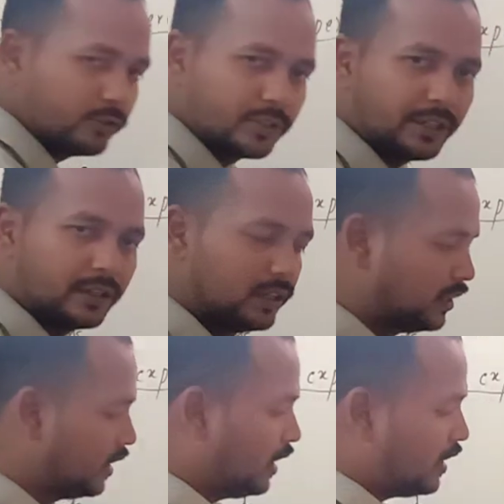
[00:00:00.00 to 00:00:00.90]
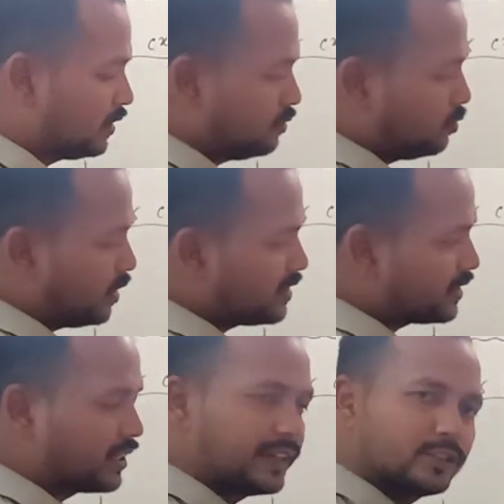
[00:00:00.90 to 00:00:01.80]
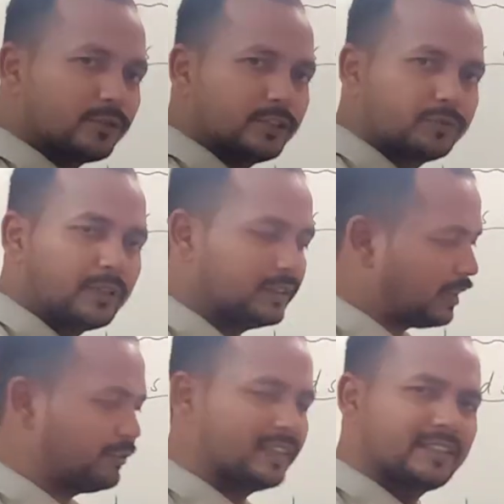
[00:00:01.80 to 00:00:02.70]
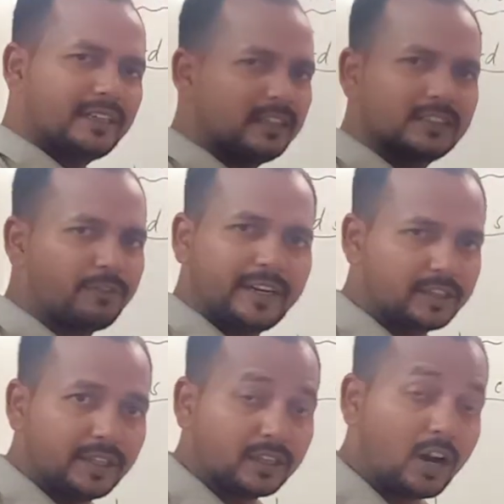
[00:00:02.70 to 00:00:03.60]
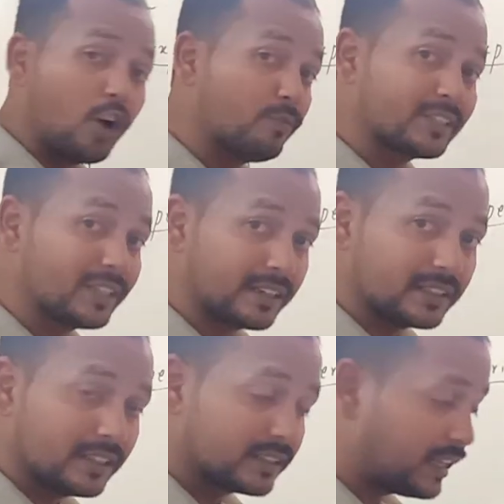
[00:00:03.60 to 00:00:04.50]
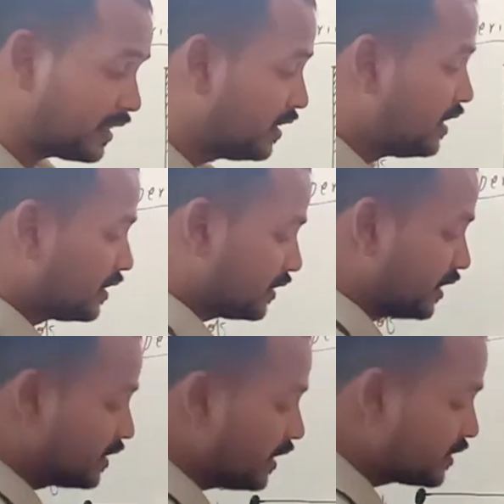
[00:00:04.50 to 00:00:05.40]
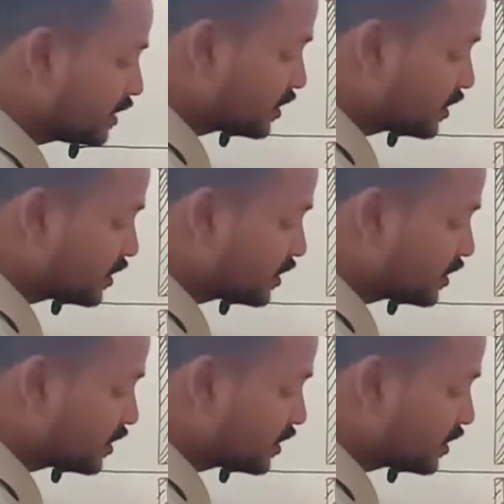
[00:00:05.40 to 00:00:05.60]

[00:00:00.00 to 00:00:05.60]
using. And what is the thickness of this one? We said that it's a very thin. How much thickness is there? The thickness is